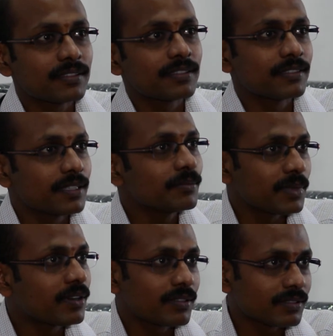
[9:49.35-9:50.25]
surgery
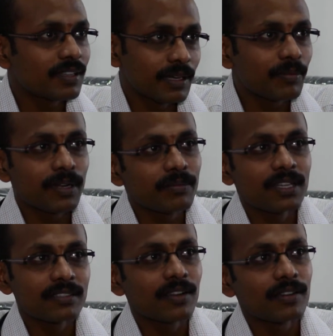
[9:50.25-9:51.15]
because the
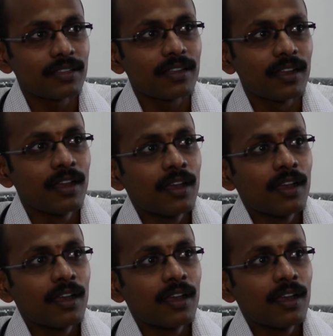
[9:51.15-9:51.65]
department is not here.